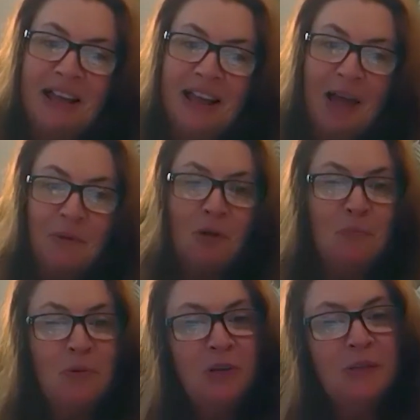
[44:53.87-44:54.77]
coming on
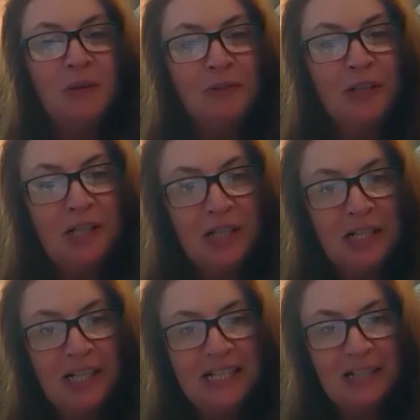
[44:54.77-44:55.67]
board as one of our
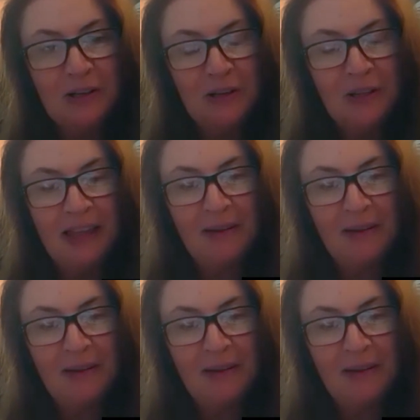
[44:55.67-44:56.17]
judges to look at